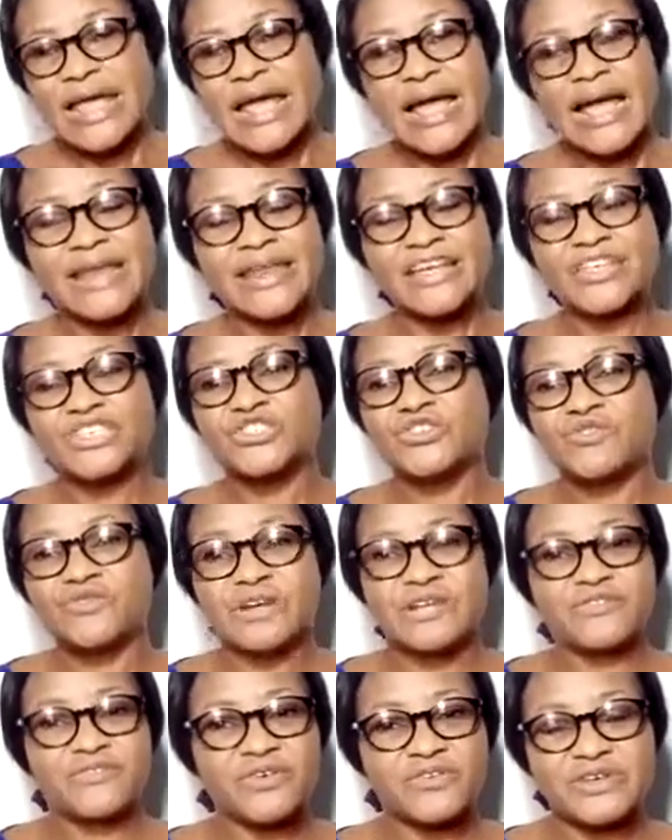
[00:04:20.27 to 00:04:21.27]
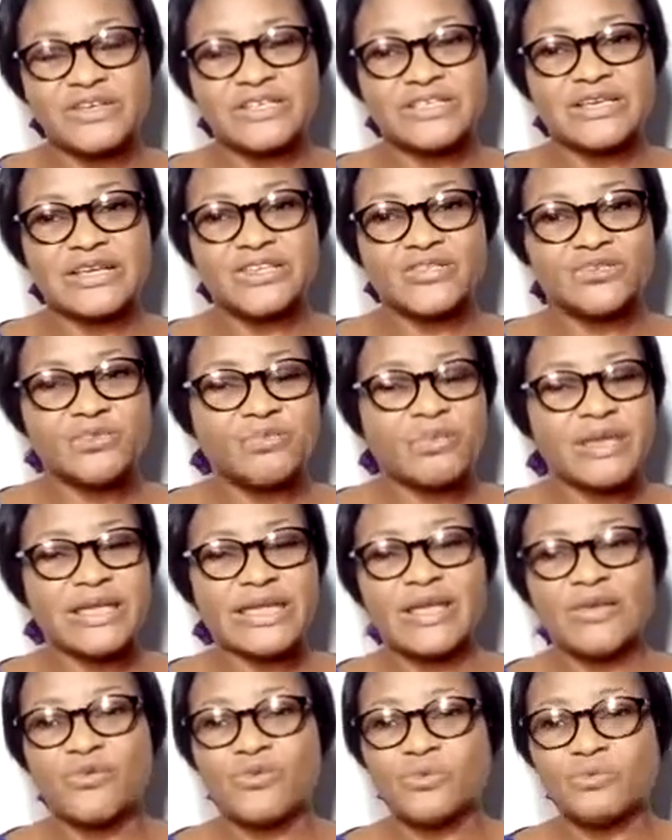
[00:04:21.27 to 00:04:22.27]
An extrovert, for instance, will make
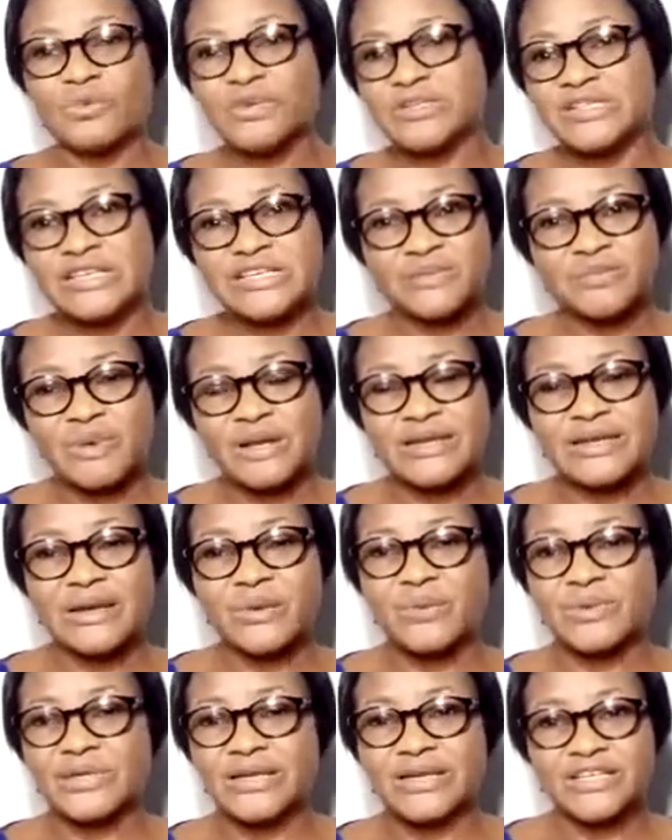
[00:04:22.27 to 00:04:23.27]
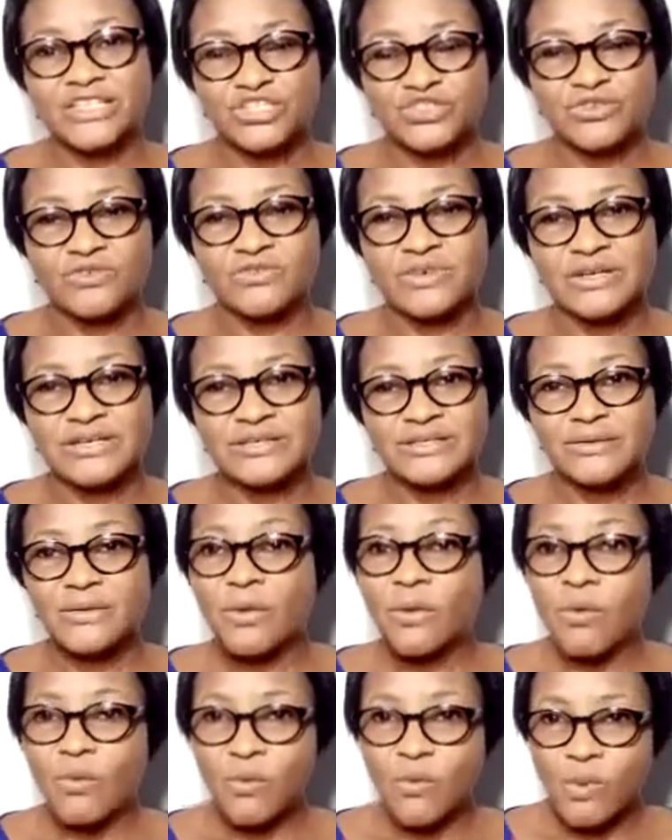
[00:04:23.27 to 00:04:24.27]
a good business partner with an introvert.
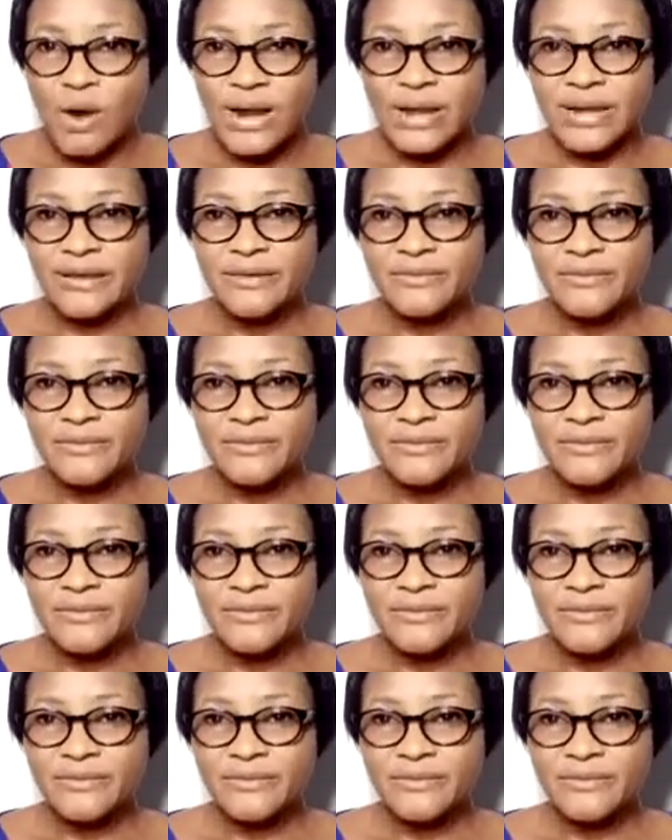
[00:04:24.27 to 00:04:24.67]
Why?